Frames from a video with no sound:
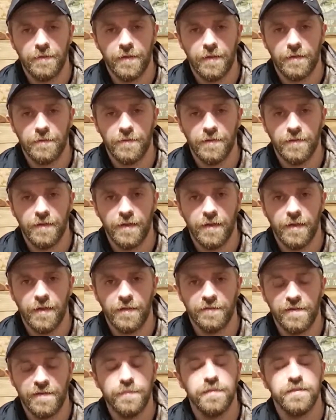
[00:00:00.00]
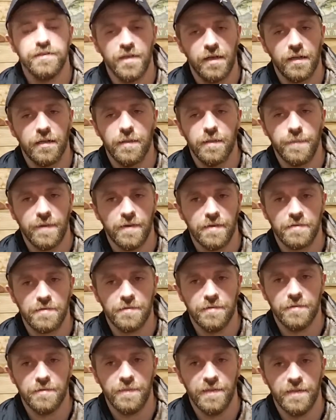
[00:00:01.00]
don't think I have. I've been checking up on it
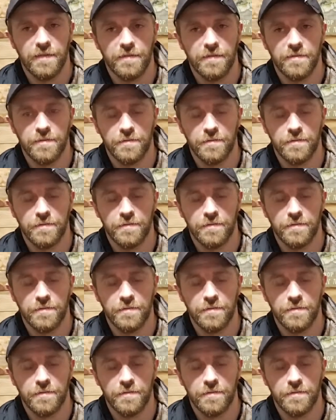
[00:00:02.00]
too because